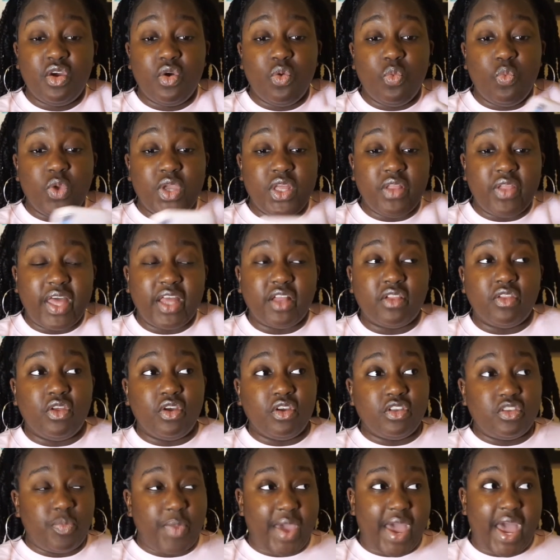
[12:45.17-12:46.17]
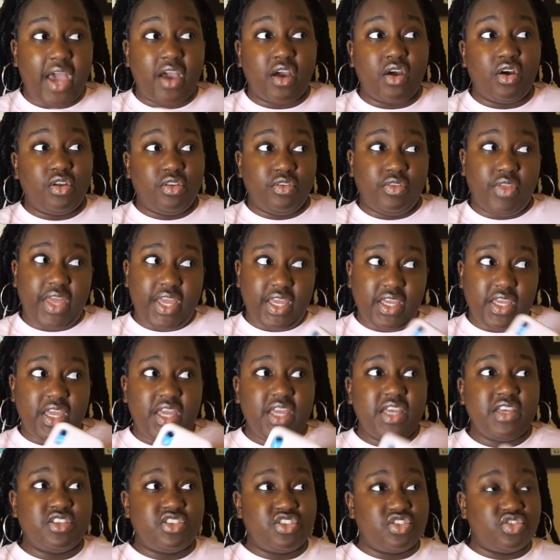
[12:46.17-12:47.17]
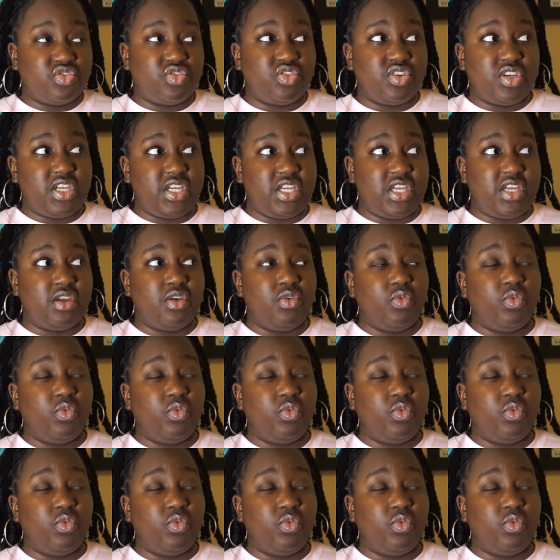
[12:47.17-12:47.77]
we like looked back on like history